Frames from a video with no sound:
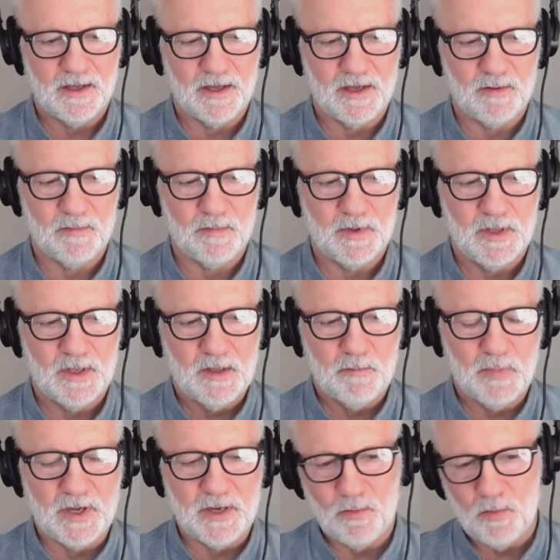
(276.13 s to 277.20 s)

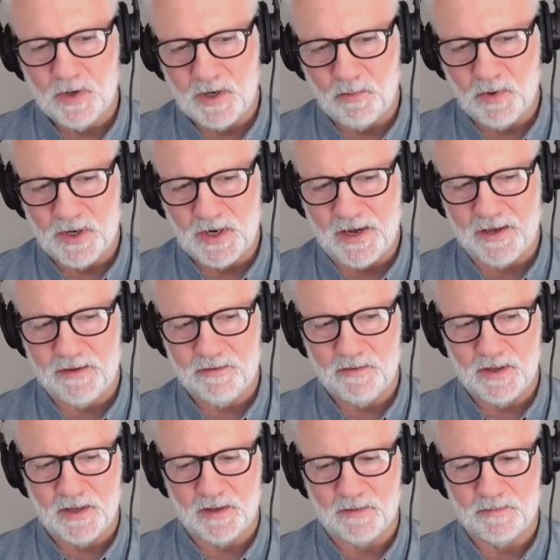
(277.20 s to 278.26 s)
But when I